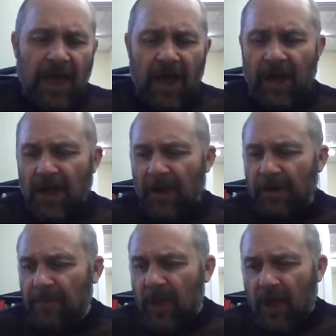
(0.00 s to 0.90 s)

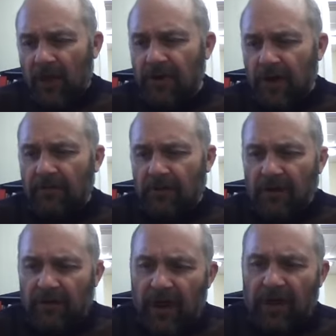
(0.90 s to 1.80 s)
and
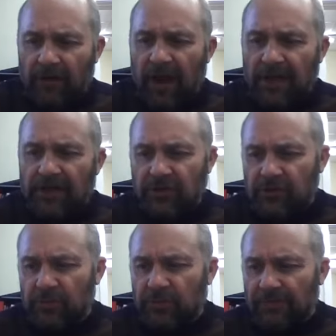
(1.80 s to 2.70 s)
that creates
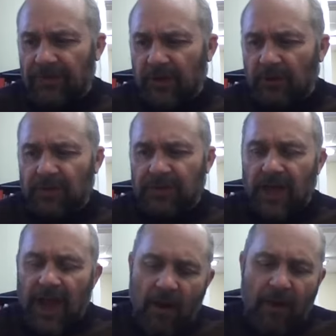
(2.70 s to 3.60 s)
us some
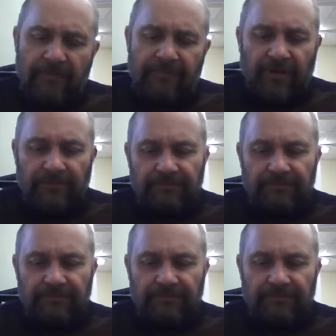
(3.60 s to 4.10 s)
difficulty. However,